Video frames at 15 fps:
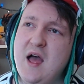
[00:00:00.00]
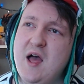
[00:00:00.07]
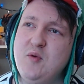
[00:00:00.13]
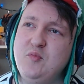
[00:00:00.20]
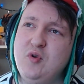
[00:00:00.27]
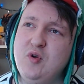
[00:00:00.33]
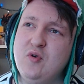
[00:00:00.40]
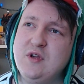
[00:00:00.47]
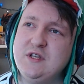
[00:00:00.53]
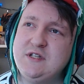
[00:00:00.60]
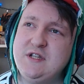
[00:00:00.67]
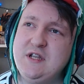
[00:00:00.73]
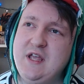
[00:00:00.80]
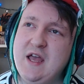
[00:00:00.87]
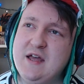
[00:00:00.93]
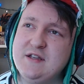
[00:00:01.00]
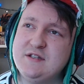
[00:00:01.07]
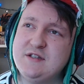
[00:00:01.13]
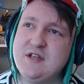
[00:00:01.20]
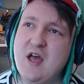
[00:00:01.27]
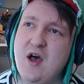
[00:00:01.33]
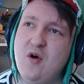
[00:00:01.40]
I'm going to
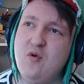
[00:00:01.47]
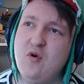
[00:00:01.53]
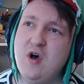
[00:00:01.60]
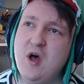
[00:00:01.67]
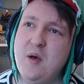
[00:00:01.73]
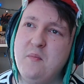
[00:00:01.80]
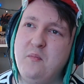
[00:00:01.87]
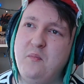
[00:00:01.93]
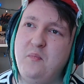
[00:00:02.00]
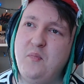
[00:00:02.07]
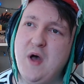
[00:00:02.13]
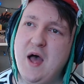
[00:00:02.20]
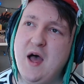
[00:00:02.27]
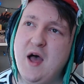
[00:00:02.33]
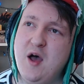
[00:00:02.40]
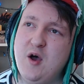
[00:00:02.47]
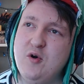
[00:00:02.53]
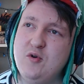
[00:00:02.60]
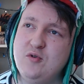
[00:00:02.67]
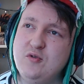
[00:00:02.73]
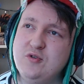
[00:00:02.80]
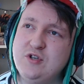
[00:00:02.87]
guess how
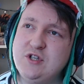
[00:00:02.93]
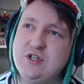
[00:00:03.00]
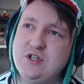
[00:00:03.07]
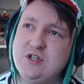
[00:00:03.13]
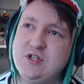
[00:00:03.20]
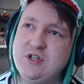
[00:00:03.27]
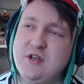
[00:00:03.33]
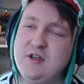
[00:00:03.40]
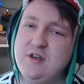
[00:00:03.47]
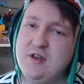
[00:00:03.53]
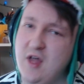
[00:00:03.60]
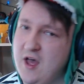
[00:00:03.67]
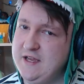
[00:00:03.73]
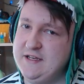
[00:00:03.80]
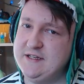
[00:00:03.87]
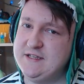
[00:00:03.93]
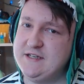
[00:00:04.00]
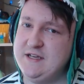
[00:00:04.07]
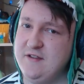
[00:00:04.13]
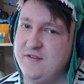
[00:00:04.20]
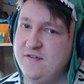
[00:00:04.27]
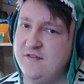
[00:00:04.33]
about
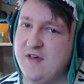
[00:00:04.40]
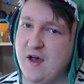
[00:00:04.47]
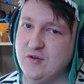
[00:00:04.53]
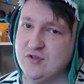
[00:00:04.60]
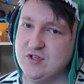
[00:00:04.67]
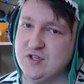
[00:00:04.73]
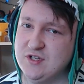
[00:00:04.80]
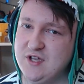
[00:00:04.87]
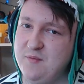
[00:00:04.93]
90,000.